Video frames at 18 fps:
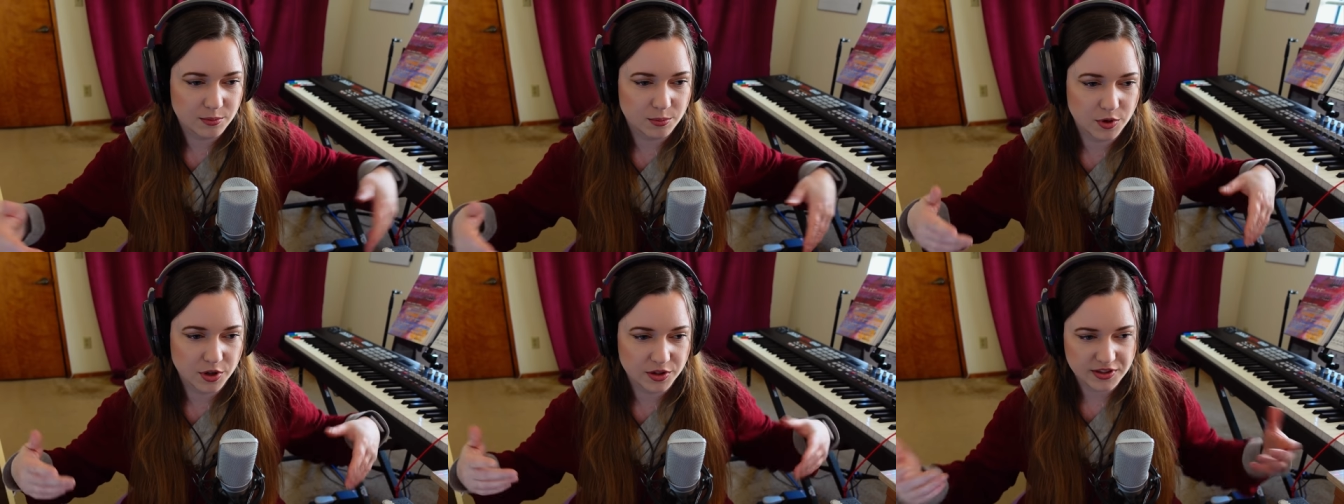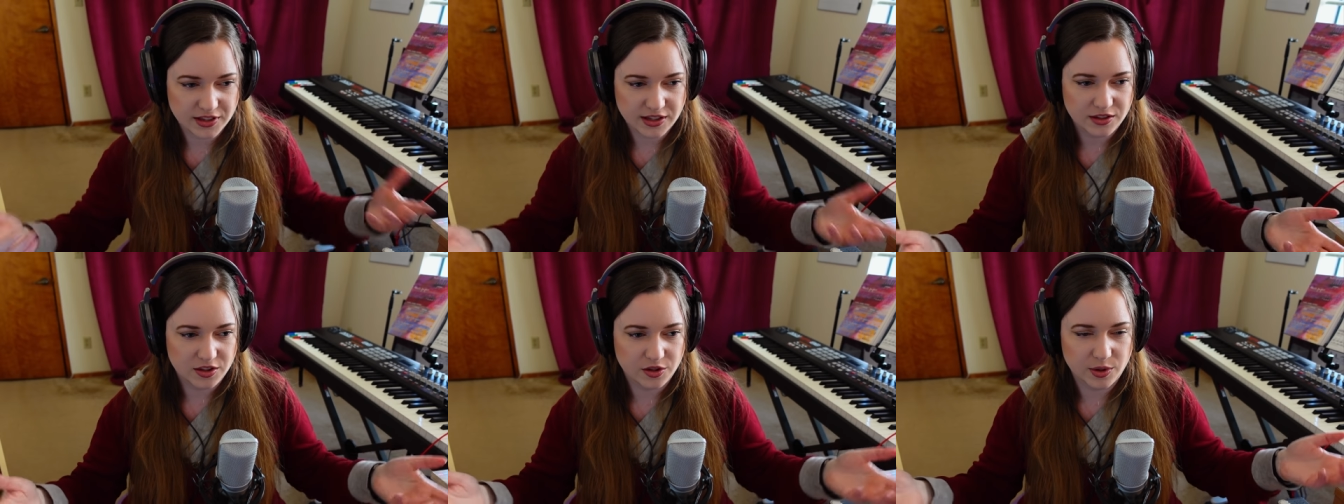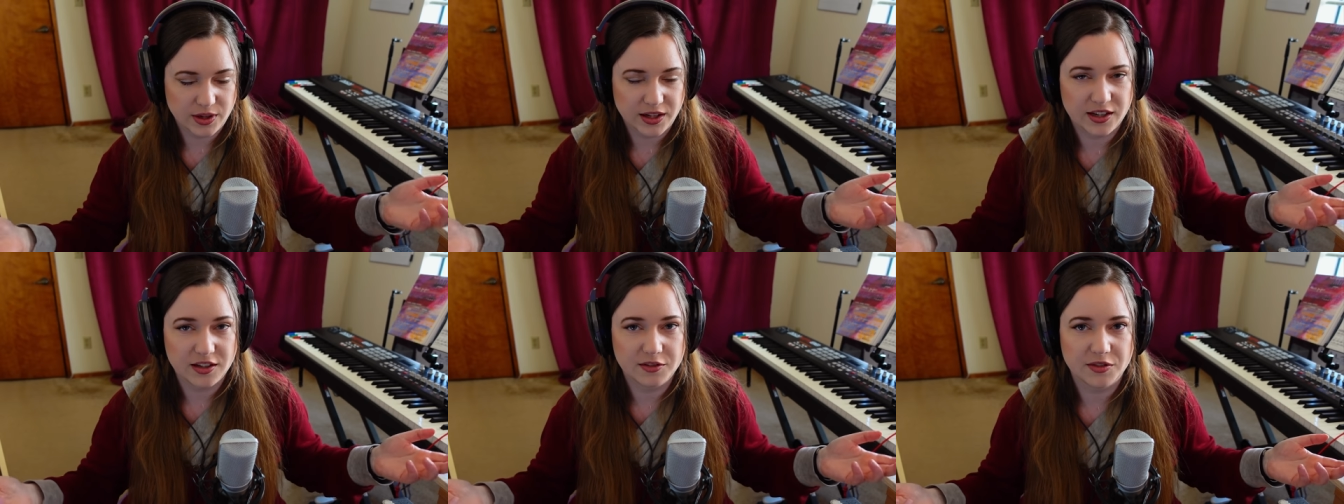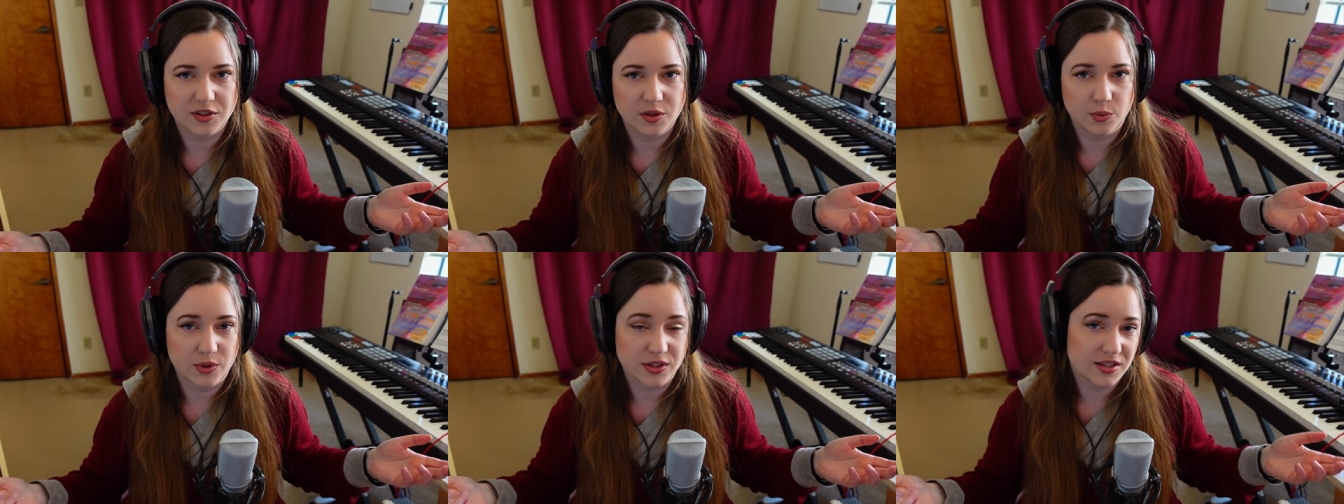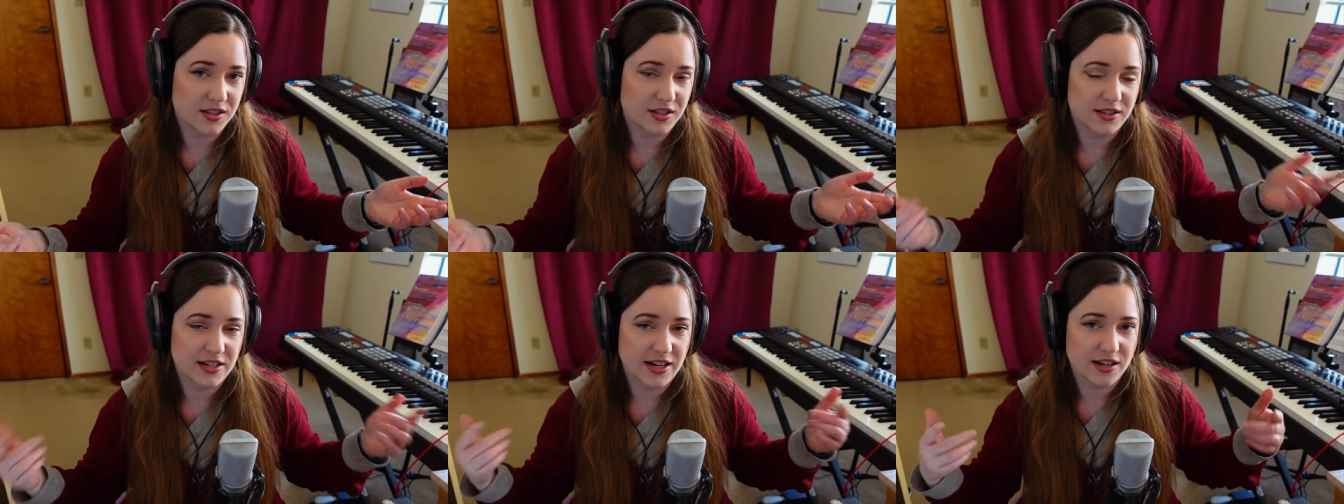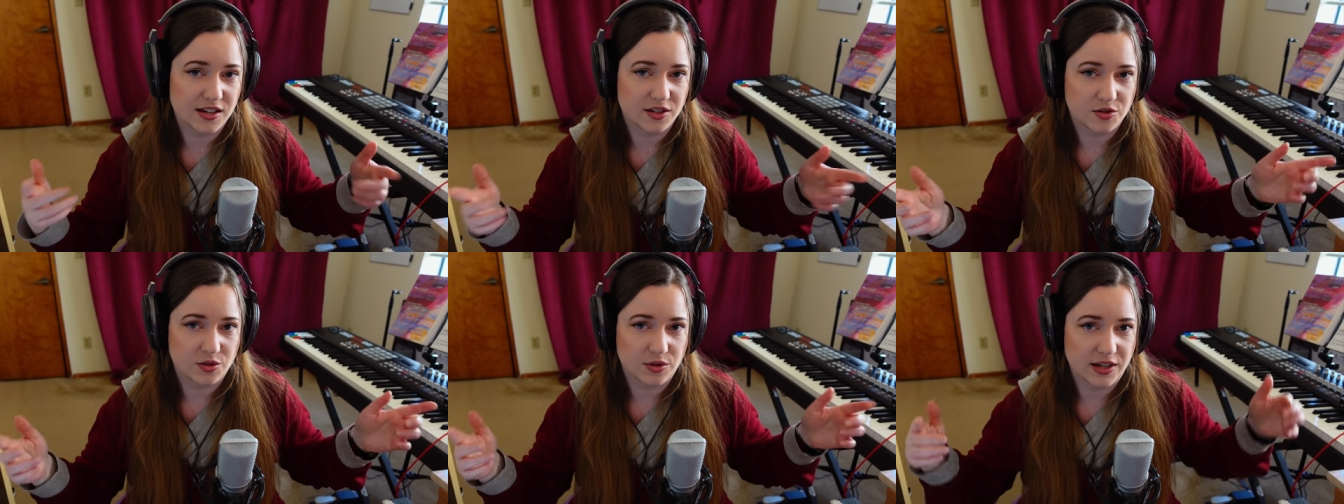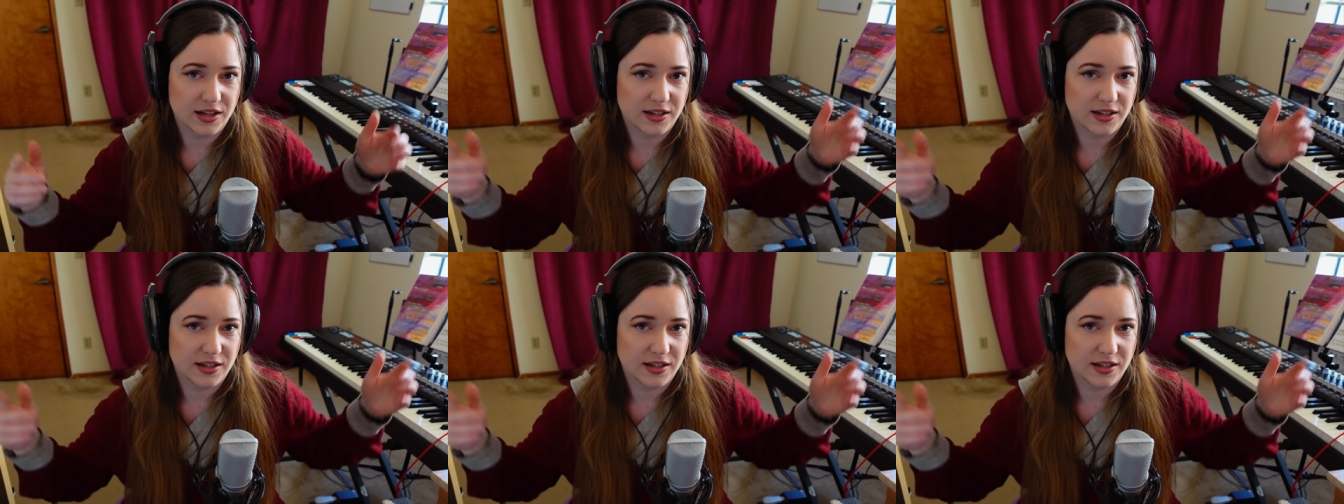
more than you are given with the Decca tree